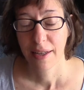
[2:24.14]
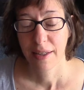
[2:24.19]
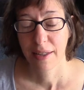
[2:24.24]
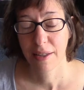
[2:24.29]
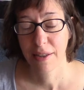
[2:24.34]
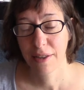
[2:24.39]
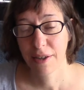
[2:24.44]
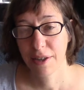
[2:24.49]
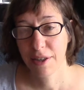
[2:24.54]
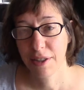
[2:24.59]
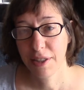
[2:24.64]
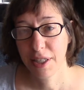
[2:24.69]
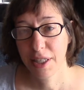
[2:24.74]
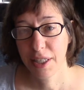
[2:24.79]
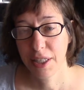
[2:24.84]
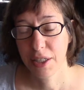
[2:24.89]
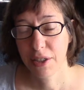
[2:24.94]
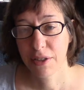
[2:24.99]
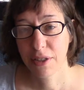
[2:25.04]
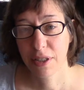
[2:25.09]
The third
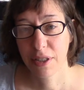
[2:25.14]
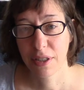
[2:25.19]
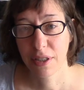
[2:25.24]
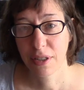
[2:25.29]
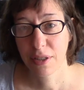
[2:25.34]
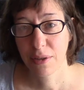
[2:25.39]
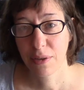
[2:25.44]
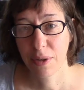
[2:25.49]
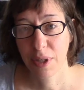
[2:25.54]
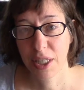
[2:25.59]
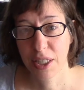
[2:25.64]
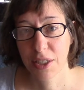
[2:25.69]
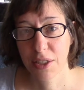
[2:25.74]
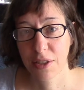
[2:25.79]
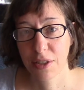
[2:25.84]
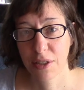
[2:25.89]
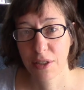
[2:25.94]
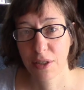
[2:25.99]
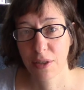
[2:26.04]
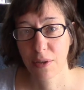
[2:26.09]
thing you can do
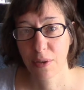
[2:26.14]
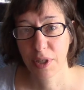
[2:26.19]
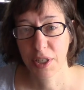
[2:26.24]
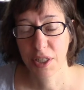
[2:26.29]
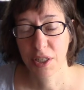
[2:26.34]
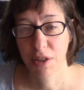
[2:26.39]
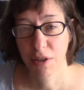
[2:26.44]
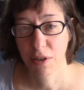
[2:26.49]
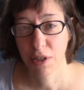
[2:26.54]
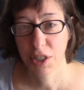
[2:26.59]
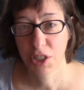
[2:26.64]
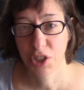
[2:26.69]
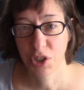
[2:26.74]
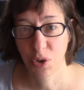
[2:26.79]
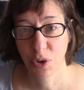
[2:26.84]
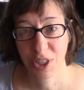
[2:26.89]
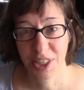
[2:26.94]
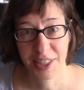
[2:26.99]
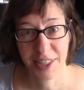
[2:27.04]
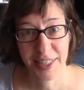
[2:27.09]
is to encourage
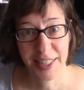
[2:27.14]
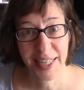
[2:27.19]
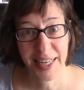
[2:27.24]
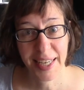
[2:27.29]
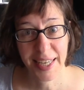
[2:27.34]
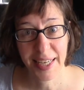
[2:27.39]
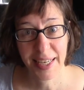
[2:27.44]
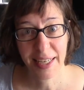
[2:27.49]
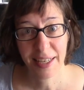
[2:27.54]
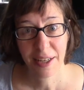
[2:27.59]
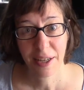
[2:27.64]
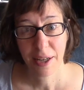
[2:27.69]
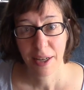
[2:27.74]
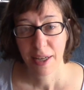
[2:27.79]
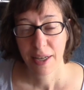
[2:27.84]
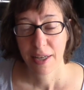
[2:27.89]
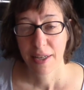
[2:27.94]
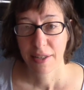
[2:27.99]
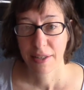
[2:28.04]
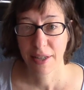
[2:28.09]
your city
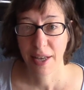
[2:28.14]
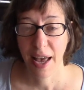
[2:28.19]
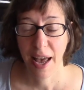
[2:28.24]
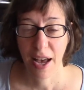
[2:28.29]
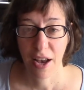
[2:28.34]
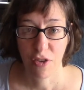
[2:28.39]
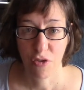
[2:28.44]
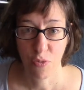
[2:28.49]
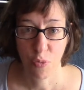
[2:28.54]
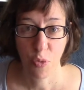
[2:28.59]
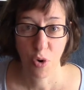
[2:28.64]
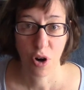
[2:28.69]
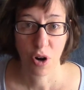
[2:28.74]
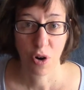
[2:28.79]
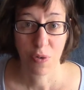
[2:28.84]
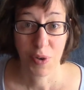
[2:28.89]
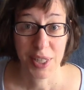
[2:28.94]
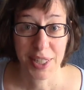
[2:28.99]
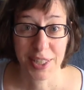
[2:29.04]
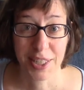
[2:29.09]
to have more
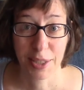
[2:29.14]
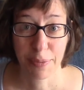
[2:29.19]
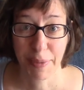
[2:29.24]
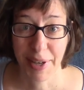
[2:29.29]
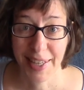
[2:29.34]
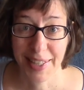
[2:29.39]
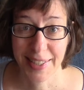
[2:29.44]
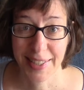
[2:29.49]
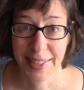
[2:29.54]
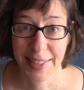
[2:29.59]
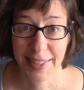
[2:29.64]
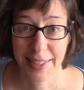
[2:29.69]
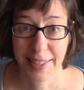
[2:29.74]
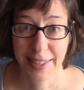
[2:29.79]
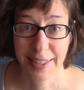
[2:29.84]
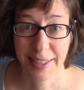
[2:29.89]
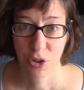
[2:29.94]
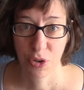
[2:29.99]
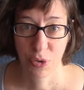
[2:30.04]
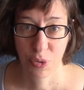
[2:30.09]
green
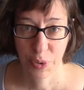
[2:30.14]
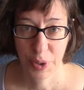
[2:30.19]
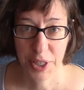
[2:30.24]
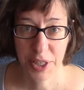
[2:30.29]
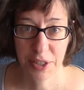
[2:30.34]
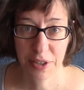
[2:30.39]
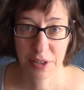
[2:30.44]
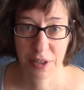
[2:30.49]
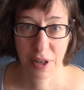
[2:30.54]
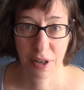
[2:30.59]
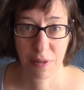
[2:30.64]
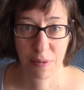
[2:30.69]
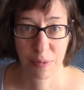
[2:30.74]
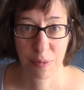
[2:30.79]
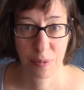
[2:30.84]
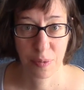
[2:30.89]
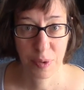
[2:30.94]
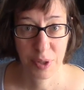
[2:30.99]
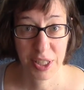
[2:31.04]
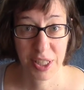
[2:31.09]
spaces. Trees are
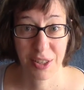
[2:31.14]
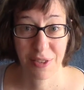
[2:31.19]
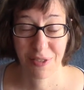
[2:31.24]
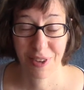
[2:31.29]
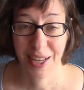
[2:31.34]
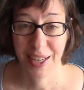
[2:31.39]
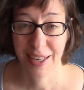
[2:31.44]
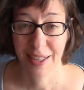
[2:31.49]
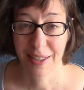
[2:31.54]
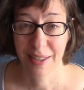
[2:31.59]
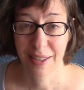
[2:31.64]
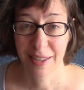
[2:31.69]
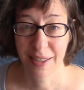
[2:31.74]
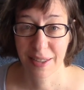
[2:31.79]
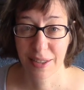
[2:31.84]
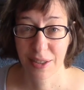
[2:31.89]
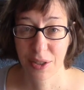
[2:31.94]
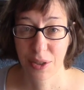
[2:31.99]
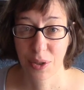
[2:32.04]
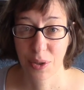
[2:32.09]
really vital
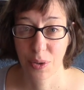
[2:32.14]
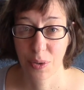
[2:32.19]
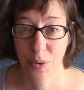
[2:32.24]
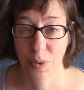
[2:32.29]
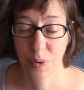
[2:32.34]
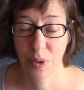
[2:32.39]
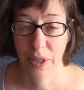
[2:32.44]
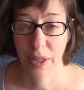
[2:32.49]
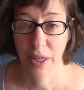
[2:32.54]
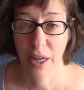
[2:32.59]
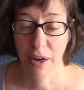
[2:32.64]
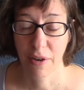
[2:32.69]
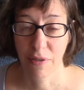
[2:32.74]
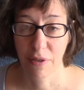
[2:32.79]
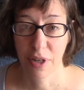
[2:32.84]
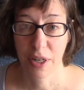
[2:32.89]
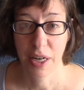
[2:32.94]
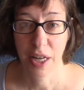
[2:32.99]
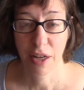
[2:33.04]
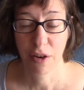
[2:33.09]
to a lot of
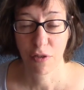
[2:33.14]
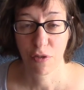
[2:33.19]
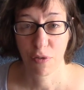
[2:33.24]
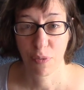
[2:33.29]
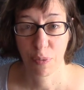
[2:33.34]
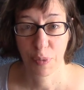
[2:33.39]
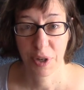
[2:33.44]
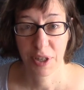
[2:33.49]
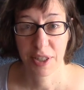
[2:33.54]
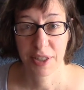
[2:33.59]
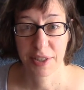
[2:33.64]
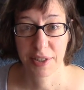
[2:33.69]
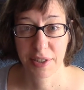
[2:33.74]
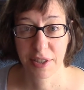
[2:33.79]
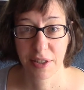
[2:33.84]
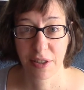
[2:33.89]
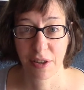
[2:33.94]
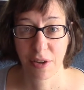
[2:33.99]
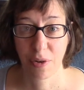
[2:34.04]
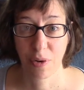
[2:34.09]
our native birds
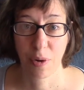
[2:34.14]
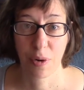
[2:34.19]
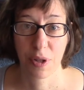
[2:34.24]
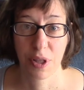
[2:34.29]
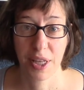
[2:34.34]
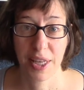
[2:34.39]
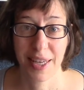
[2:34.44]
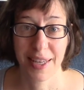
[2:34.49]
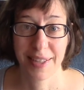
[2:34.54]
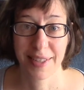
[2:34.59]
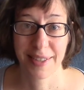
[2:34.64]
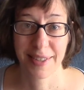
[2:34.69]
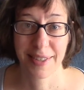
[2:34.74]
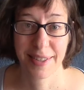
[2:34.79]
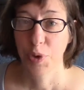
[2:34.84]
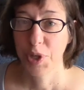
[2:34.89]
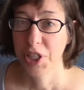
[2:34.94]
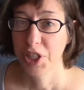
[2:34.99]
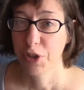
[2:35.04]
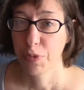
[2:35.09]
in the Northeast.
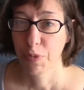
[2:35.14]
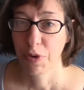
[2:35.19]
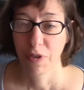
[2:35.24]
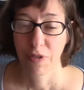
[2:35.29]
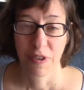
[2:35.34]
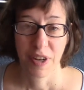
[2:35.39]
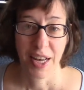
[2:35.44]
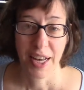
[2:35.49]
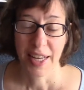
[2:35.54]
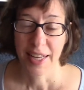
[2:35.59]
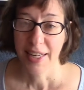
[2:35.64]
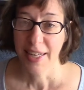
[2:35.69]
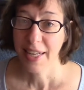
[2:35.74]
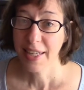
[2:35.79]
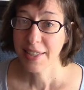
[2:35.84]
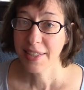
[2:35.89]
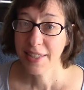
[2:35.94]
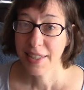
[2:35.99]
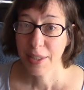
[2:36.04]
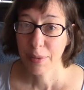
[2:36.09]
Trees provide
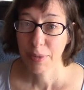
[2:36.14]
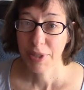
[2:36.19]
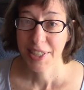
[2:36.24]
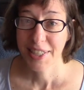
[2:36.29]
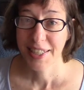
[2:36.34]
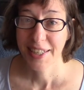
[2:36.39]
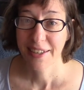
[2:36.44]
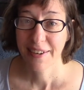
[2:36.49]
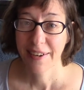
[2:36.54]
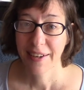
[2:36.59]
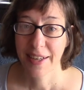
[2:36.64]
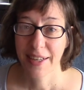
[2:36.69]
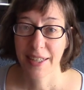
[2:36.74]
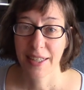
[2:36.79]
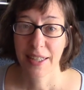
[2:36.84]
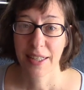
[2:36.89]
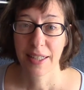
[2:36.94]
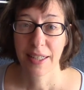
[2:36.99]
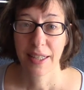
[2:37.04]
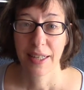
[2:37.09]
nesting
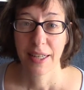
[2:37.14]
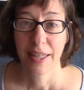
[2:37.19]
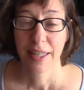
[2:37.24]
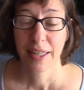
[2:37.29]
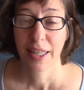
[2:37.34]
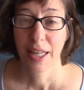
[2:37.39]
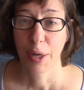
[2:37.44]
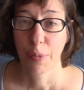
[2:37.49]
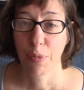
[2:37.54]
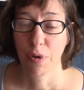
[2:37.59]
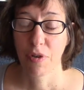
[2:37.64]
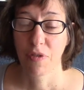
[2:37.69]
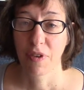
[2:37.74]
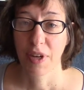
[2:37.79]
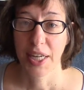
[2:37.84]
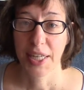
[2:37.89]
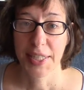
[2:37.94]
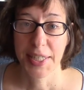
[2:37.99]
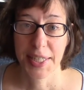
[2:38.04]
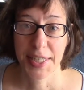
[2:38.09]
material, they
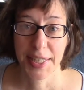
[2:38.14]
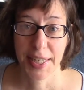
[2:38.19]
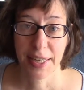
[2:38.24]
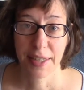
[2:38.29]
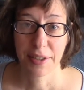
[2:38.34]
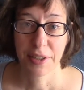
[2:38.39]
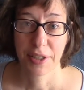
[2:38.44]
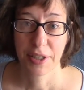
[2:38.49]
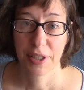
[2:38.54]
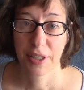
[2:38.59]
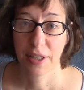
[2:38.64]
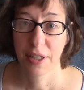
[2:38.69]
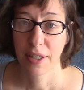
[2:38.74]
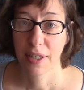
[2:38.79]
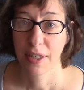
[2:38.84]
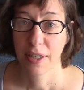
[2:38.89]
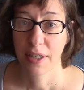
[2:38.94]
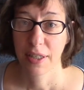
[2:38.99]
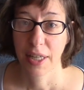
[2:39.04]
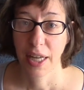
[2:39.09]
provide
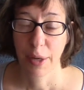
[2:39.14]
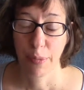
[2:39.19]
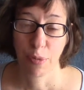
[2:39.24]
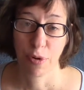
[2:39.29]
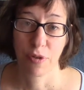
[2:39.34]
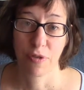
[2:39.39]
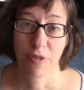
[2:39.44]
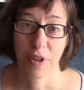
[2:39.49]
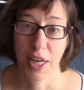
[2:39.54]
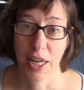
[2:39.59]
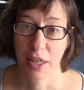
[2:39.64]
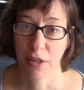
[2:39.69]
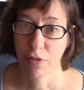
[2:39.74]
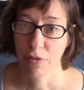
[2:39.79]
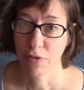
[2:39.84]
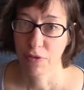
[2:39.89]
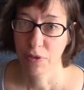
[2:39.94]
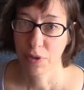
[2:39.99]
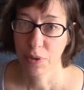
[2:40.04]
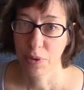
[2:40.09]
shelter, they provide
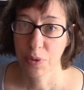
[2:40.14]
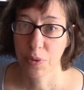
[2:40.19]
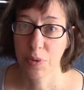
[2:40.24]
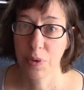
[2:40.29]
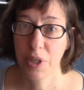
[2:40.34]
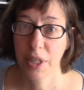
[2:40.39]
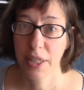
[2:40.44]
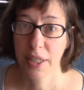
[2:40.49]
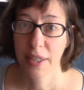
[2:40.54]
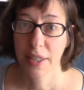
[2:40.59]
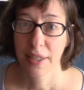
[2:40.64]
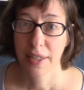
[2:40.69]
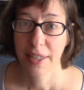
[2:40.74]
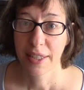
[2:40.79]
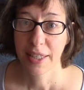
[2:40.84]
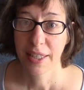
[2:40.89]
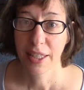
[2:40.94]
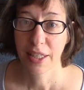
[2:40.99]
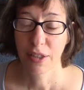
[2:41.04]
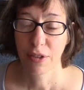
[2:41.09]
food
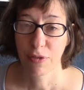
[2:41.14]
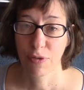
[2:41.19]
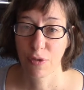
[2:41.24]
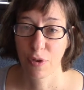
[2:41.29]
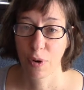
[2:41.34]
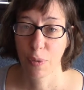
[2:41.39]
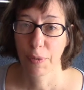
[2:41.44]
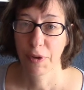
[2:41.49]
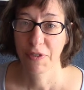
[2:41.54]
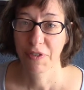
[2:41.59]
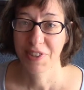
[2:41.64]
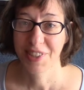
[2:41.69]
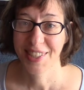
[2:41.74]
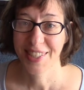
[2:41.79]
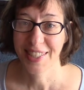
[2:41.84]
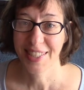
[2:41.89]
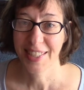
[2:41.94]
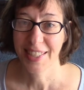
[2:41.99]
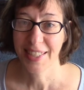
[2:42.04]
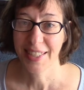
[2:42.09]
in the form of
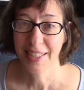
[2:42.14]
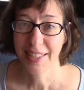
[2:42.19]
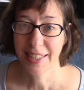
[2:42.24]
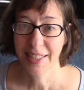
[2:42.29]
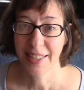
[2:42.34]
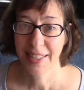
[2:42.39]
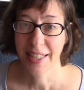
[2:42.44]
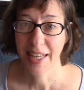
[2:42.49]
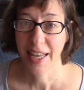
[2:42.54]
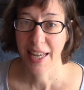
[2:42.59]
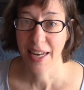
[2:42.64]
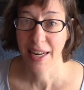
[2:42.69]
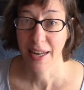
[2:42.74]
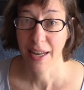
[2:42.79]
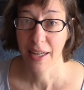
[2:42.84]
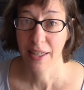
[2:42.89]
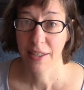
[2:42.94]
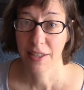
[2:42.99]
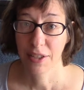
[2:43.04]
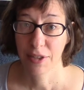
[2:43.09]
seeds and
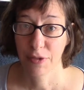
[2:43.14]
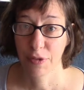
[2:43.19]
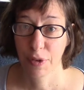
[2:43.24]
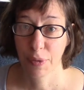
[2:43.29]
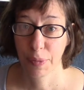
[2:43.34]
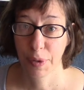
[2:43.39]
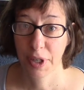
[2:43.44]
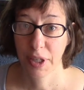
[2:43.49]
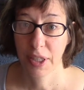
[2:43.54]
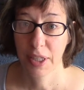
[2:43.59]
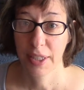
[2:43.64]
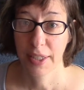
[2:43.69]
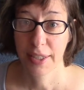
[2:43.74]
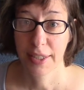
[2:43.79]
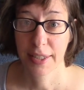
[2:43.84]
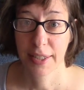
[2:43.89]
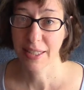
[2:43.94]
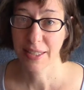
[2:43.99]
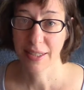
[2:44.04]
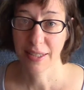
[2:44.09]
nuts for
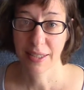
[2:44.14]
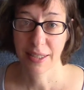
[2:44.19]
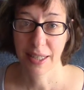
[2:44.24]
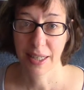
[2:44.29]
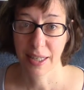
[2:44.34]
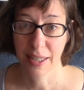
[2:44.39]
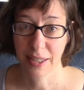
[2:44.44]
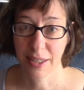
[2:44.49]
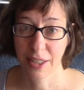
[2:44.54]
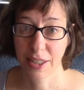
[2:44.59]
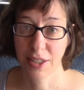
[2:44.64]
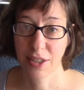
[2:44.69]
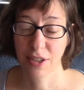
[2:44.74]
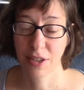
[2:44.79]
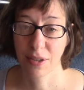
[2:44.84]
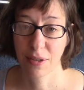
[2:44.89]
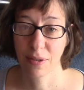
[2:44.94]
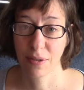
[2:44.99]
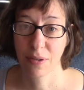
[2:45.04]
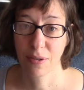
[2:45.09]
birds. It's just
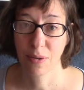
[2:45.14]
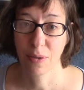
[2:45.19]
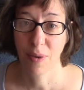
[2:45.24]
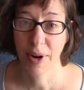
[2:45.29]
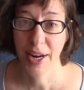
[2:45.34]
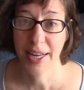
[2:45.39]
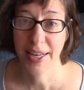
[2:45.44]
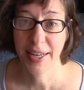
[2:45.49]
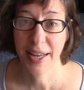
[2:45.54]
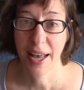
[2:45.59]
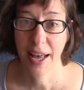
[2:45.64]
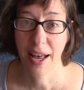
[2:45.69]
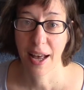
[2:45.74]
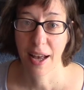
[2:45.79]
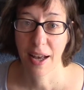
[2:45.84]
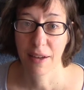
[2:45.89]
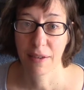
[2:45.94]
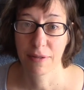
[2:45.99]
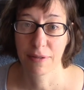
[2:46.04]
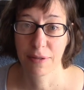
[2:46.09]
great to
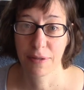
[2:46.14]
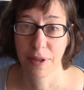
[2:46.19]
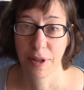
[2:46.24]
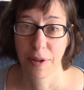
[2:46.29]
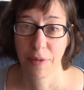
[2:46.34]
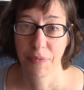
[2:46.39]
have